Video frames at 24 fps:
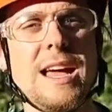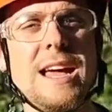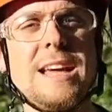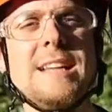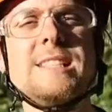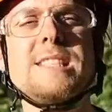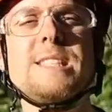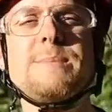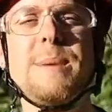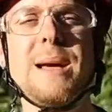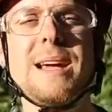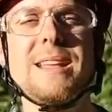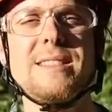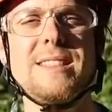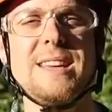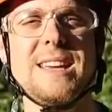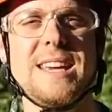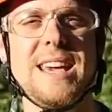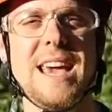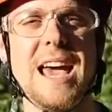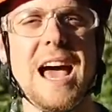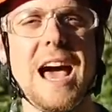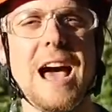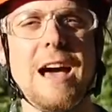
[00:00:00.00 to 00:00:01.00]
Inspect the
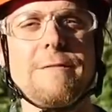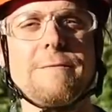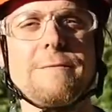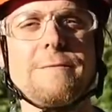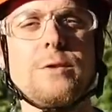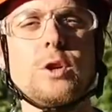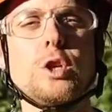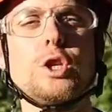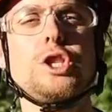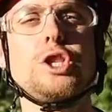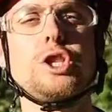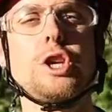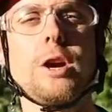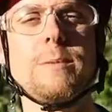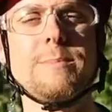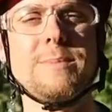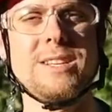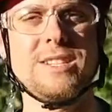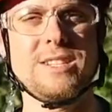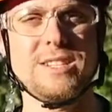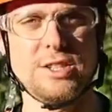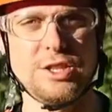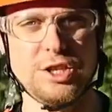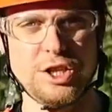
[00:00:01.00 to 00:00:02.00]
gaff for
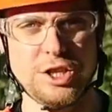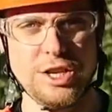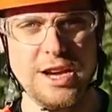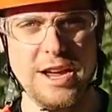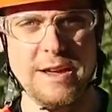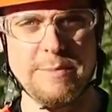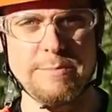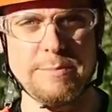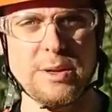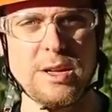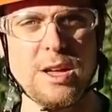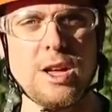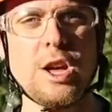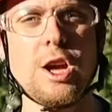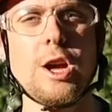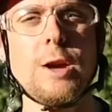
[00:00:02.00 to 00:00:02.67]
sharpness and shape.